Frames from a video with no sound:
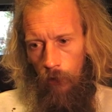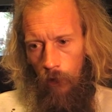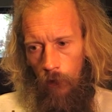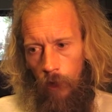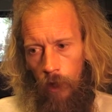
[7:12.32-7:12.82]

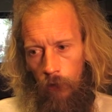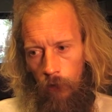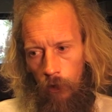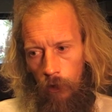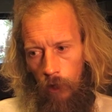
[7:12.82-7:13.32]
then,
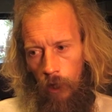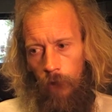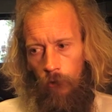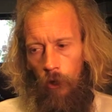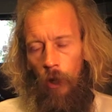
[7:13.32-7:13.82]
so
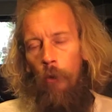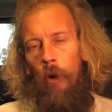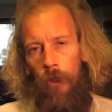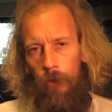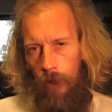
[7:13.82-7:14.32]
later on, I
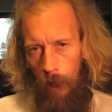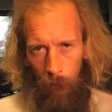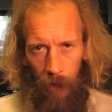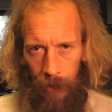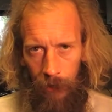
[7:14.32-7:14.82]
wanted to get
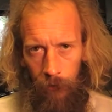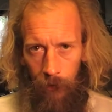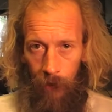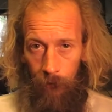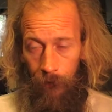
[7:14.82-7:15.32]
back into
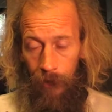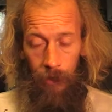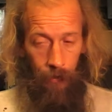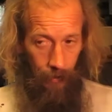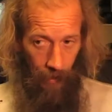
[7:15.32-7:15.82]
that
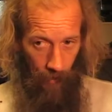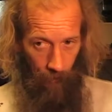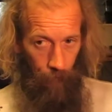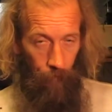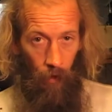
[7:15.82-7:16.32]
feeling again
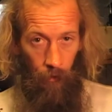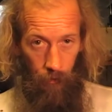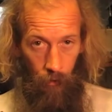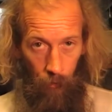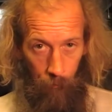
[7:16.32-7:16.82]
of Father
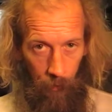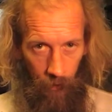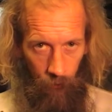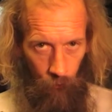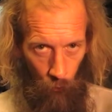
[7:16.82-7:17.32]
God
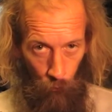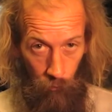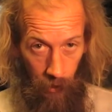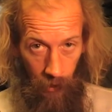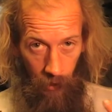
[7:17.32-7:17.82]
being so
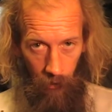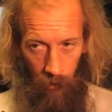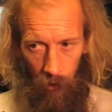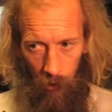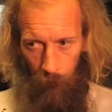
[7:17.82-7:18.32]
real and
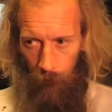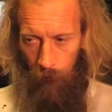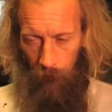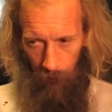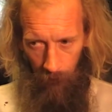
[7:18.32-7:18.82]

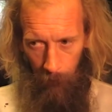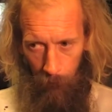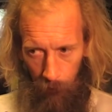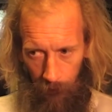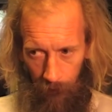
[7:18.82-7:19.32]
close at that
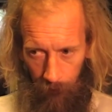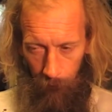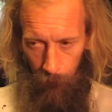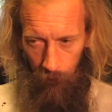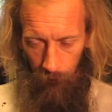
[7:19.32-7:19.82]
point as
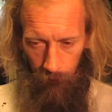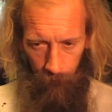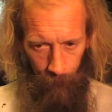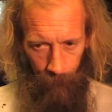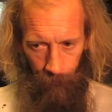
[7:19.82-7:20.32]
it was.
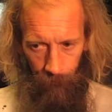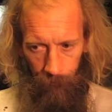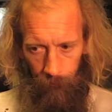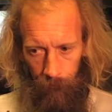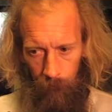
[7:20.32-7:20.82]

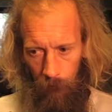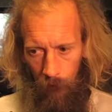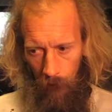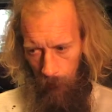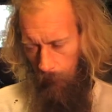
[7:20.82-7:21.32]

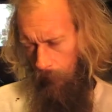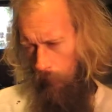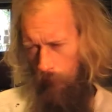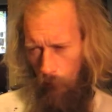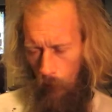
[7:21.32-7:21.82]
But it
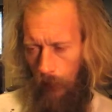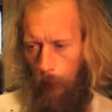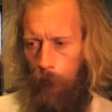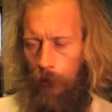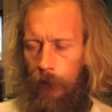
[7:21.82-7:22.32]
wasn't quite
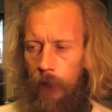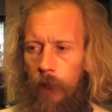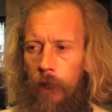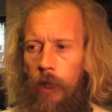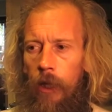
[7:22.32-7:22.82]
happening.
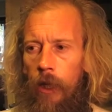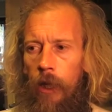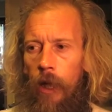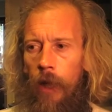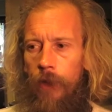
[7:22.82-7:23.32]

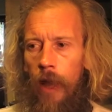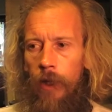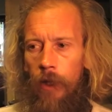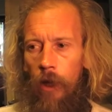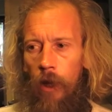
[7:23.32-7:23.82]
And then
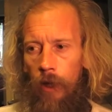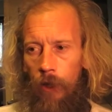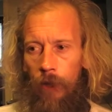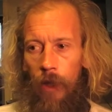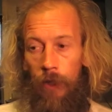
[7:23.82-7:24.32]
it
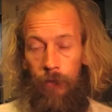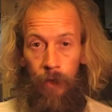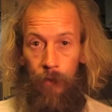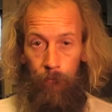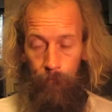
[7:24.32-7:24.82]

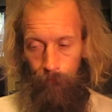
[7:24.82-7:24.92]
did.